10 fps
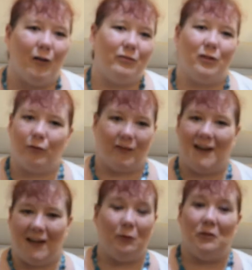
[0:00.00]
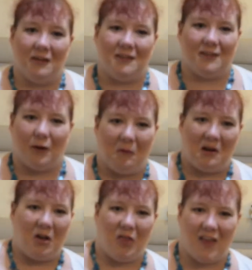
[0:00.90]
of fluffy cuteness is
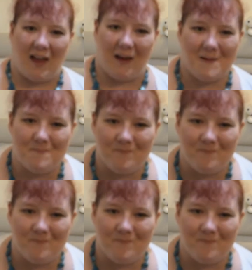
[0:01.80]
going on there.